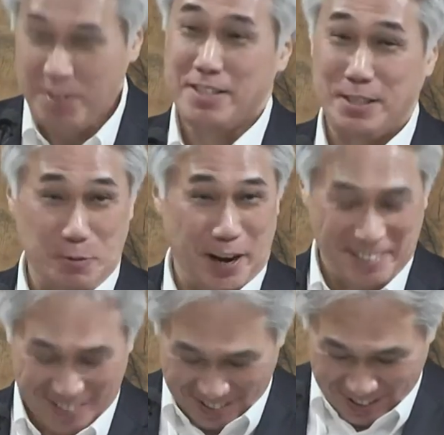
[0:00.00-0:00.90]
anyway,
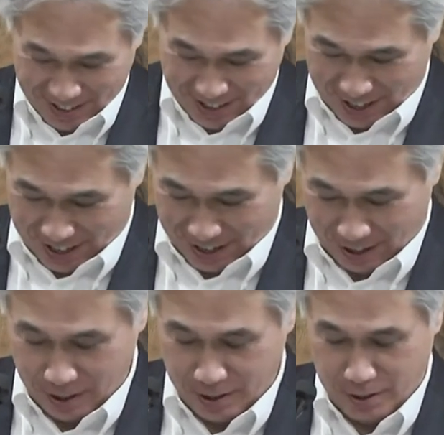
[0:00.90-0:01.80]
uh,
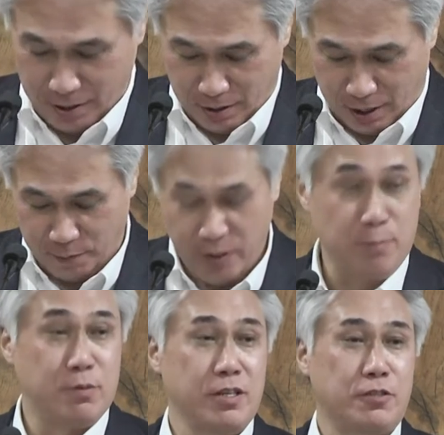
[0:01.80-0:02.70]
I'm very
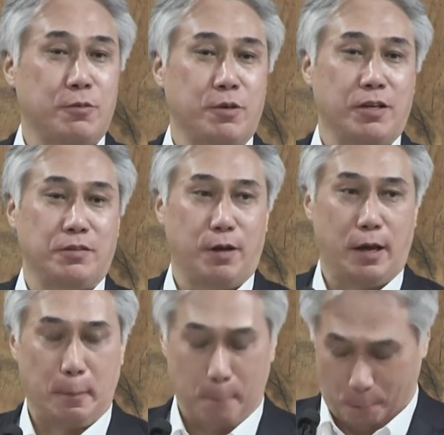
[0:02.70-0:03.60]
pleased to be here today